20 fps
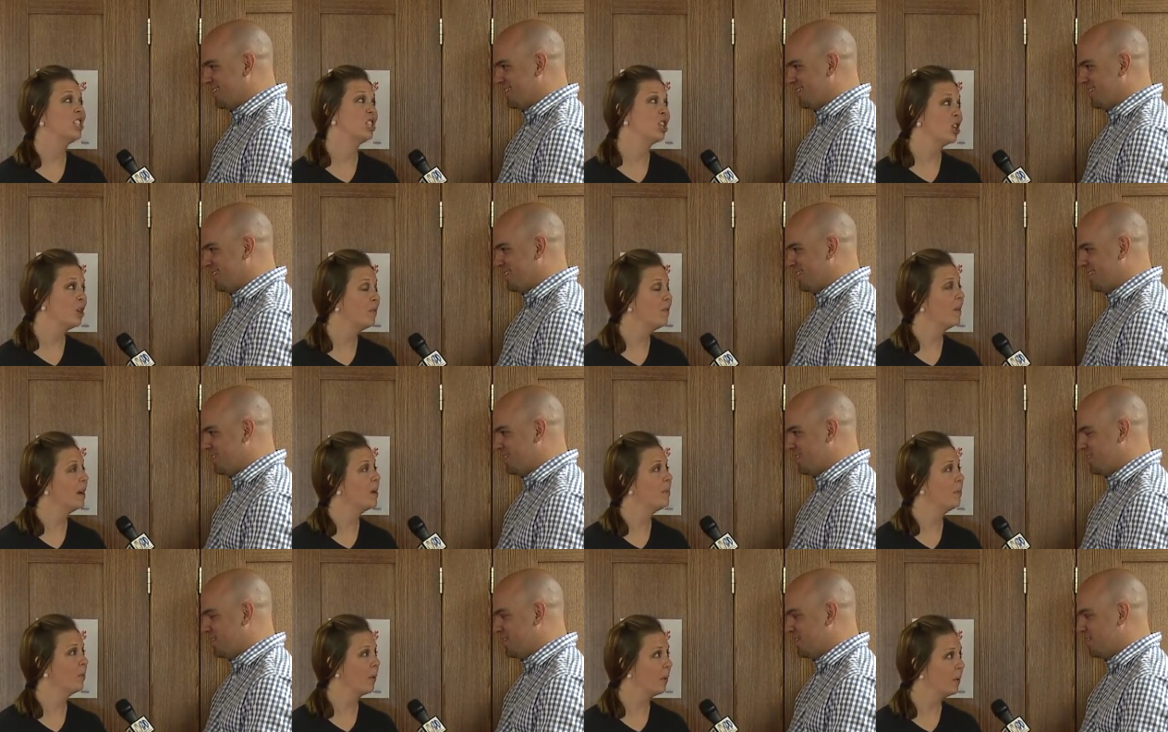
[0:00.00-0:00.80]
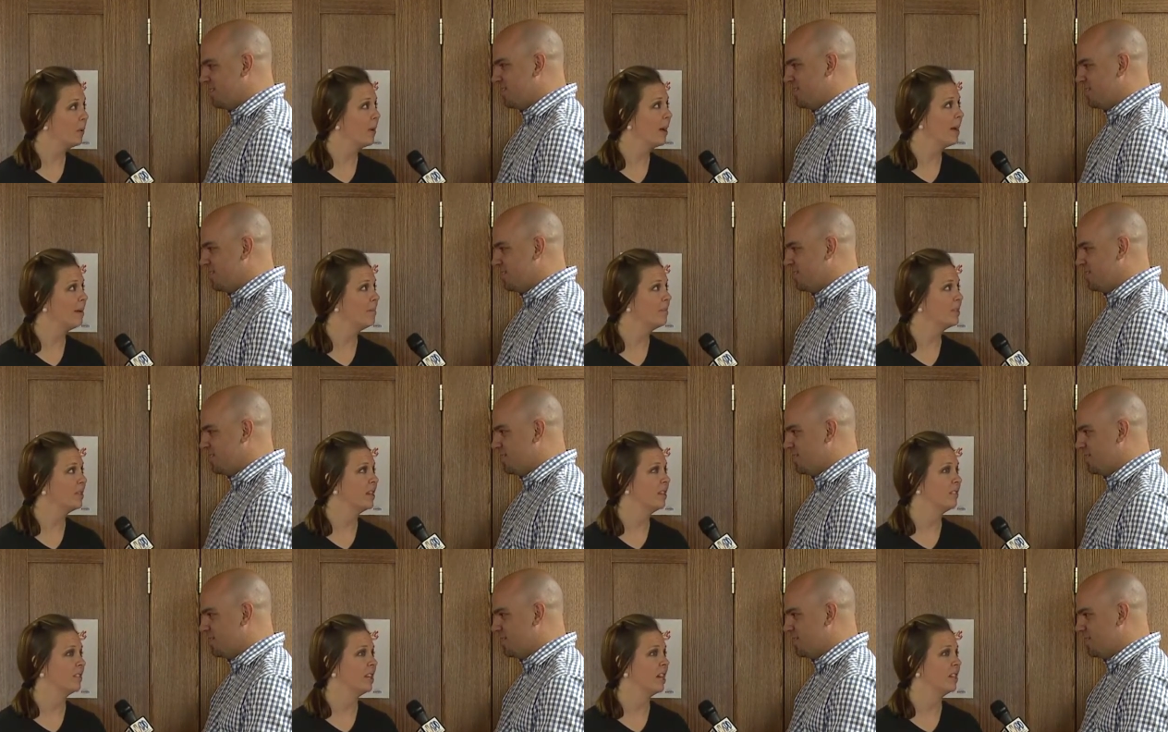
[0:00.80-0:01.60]
Speaker 1: certified program, so
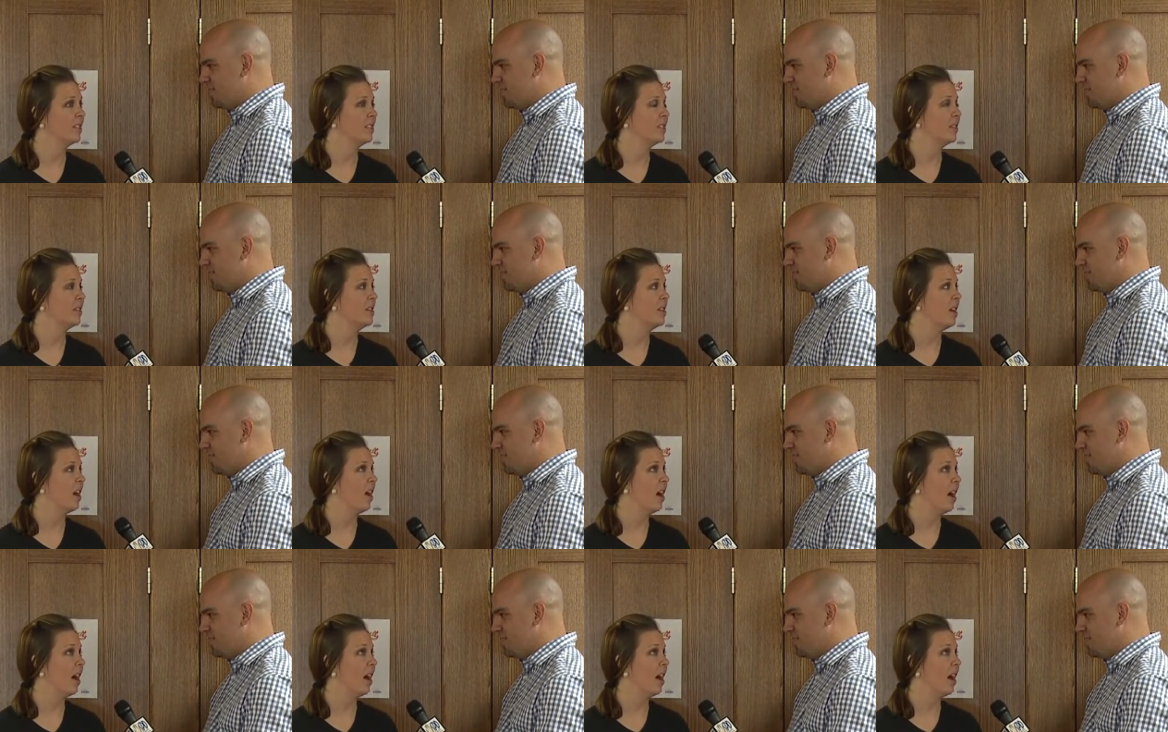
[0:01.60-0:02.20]
that was also an